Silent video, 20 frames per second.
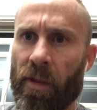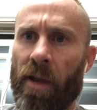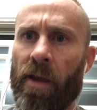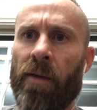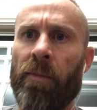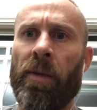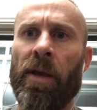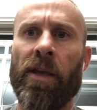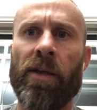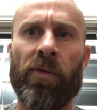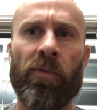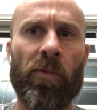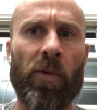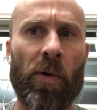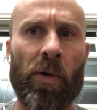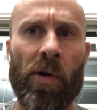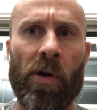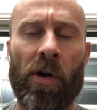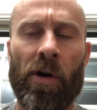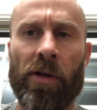and making
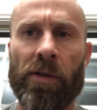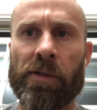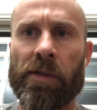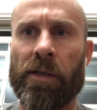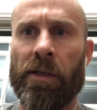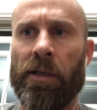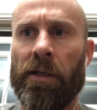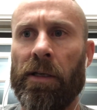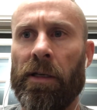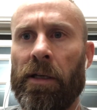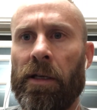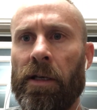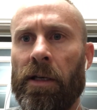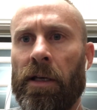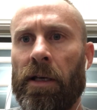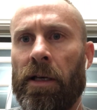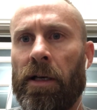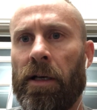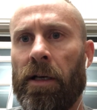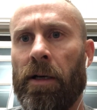phone calls,
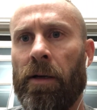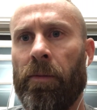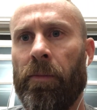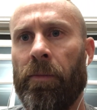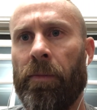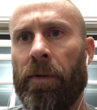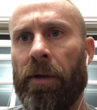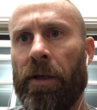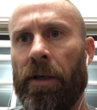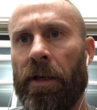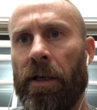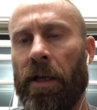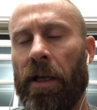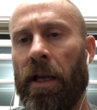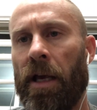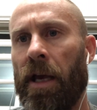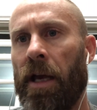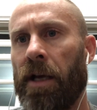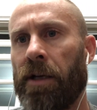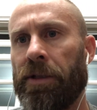and
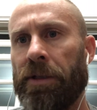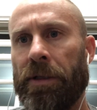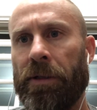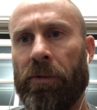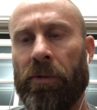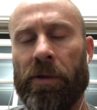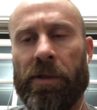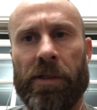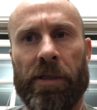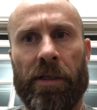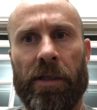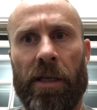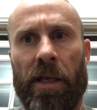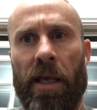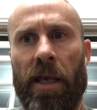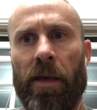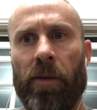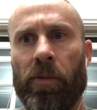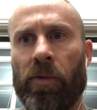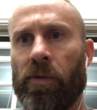I actually wasn't
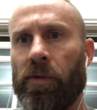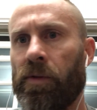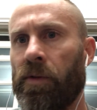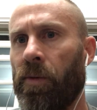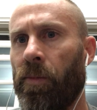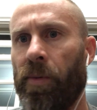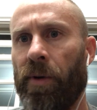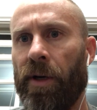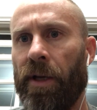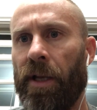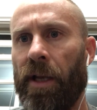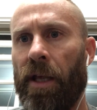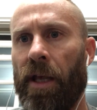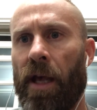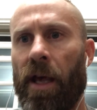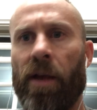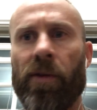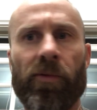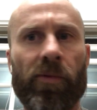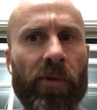able to put
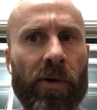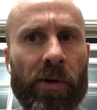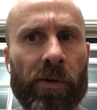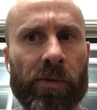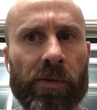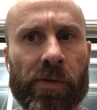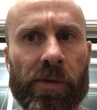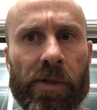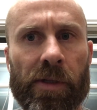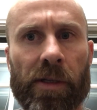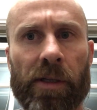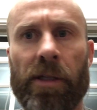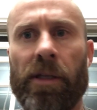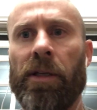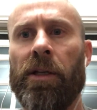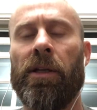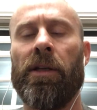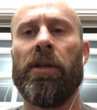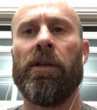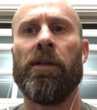headphones
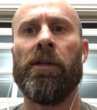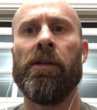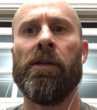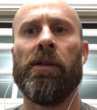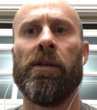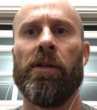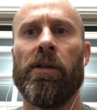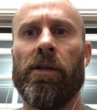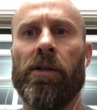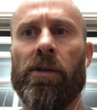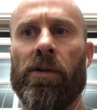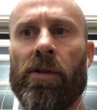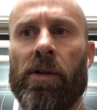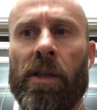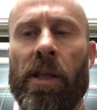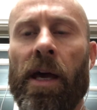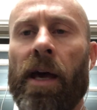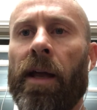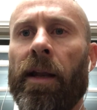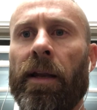in during
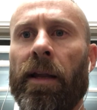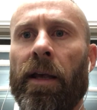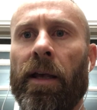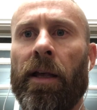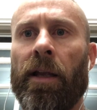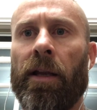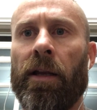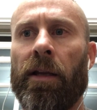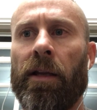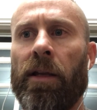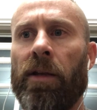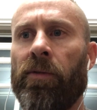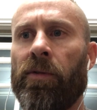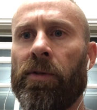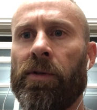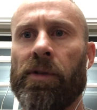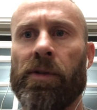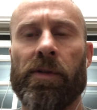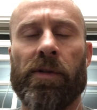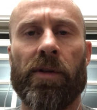that, and
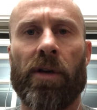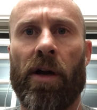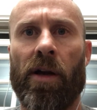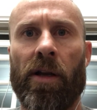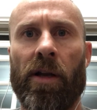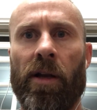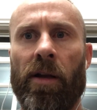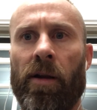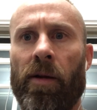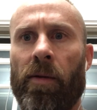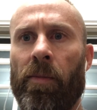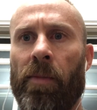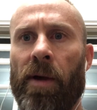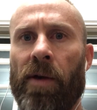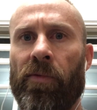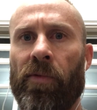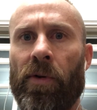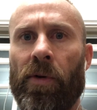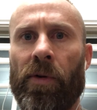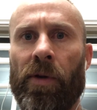even just talking into my
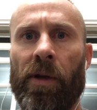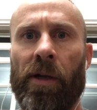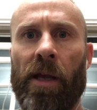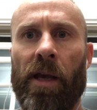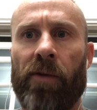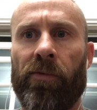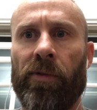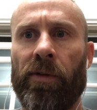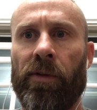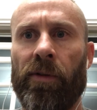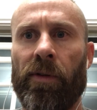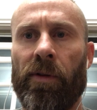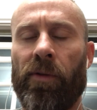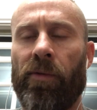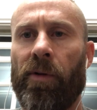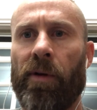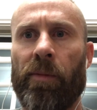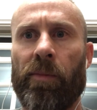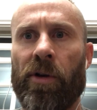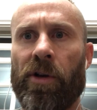phone and having the
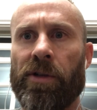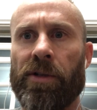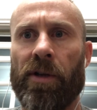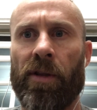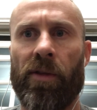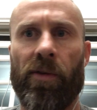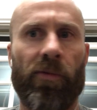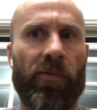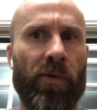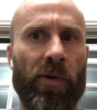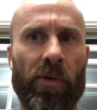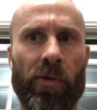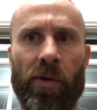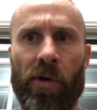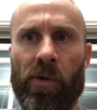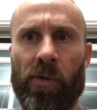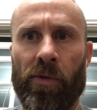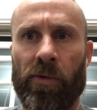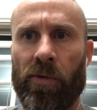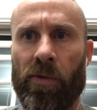vibration of the phone
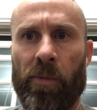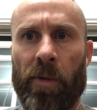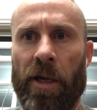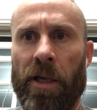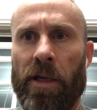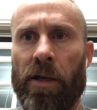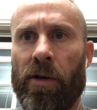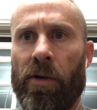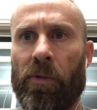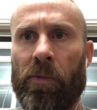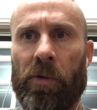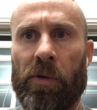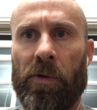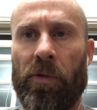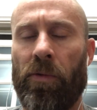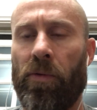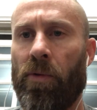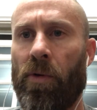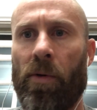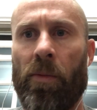going through my ear would
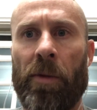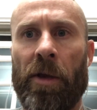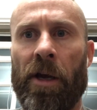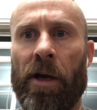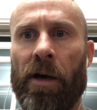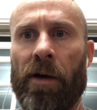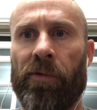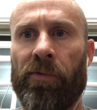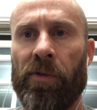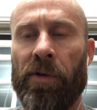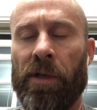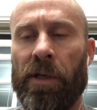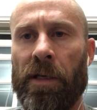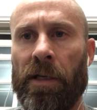throw me off.